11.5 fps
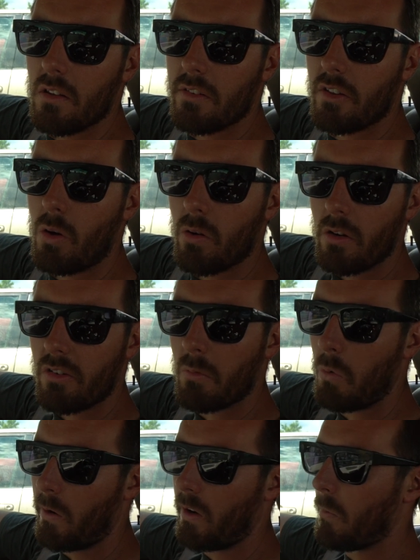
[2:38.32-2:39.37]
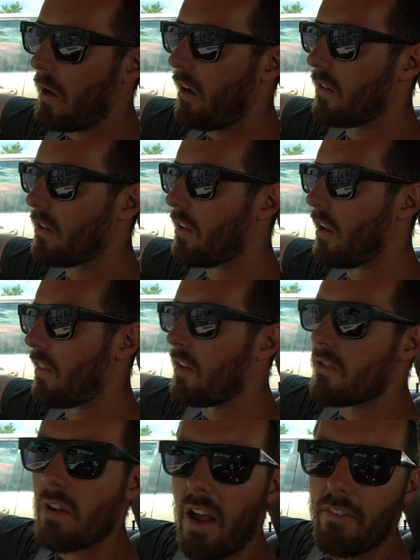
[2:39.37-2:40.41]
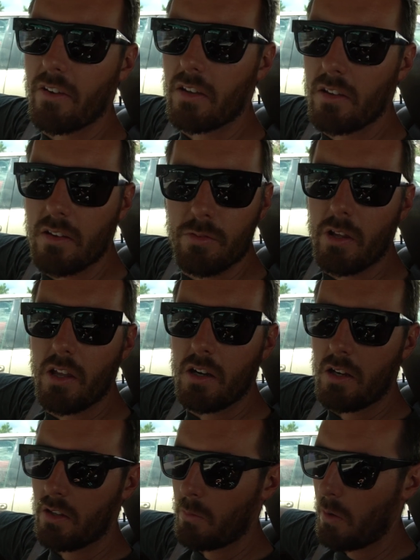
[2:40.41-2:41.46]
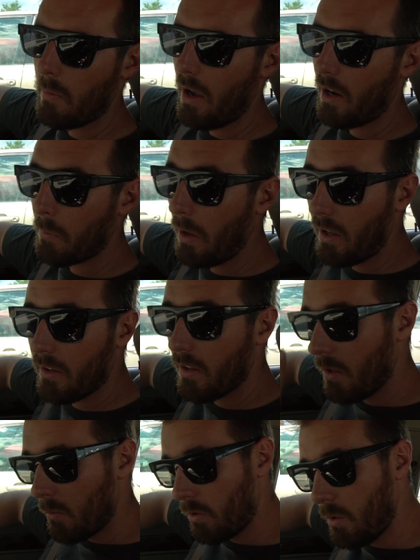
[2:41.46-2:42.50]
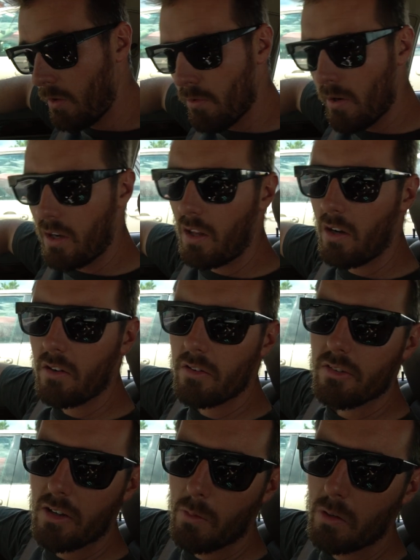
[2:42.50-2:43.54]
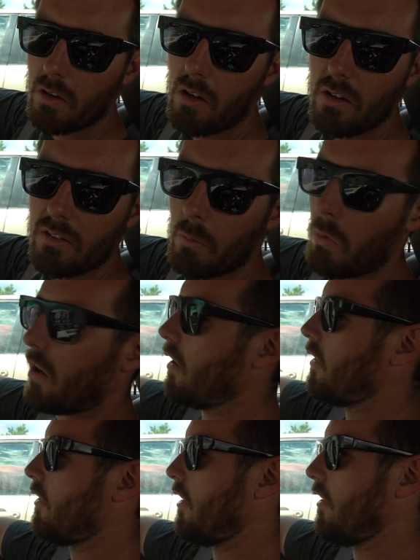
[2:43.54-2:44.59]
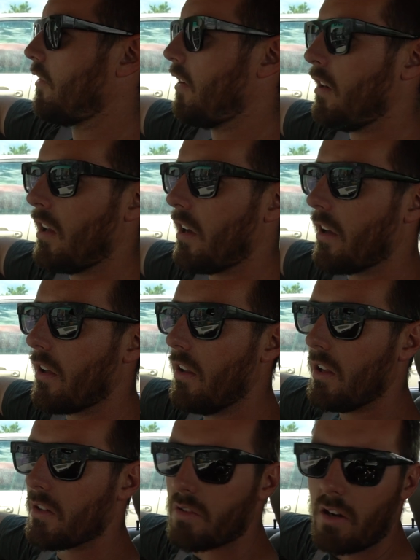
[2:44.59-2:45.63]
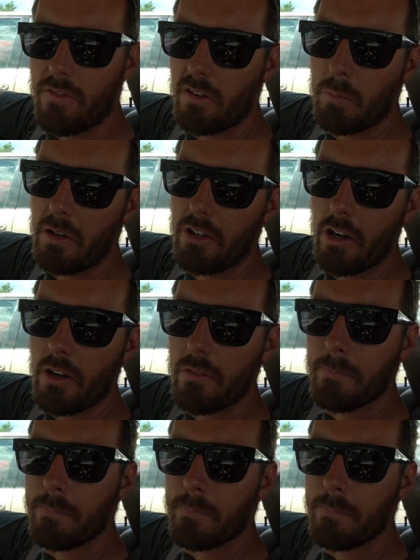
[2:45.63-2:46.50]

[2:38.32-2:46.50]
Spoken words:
It's the corners I'm worried about, and then traffic if we hit any on the way back. But we do have a radiator, so now we're gonna go get some water and stuff and try to fix my turd.